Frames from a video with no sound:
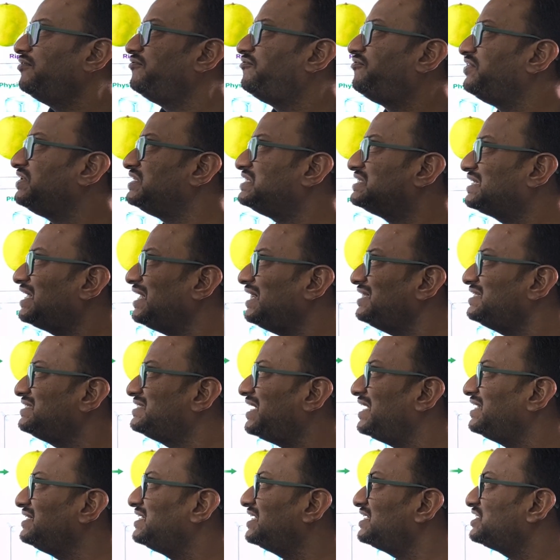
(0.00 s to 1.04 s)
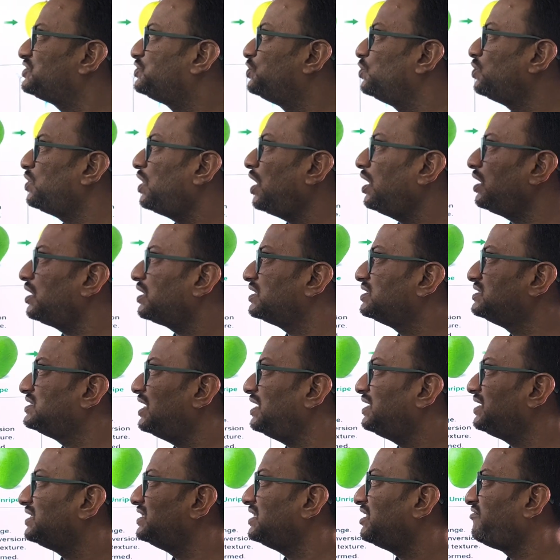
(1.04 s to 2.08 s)
physical changes do not
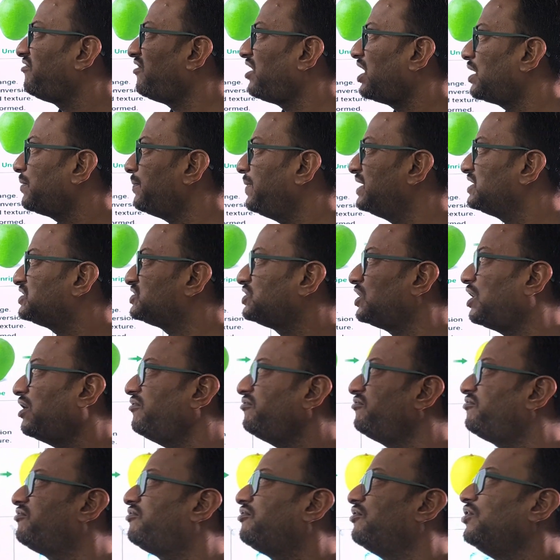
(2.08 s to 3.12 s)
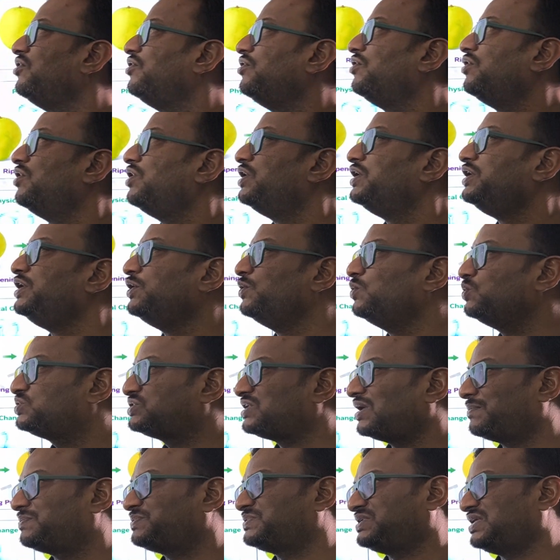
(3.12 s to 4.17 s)
result in the formation of new
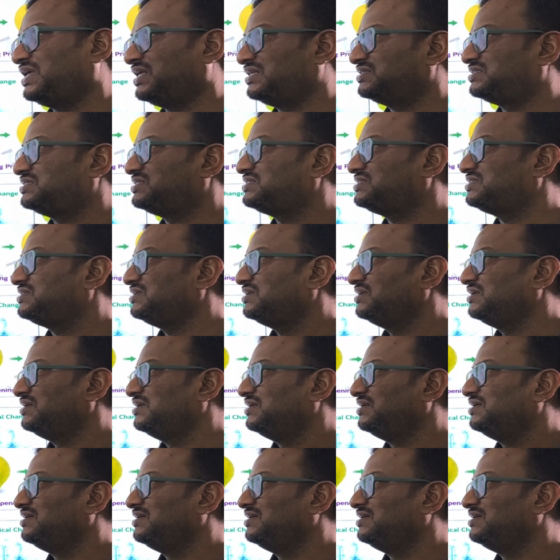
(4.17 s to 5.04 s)
substance.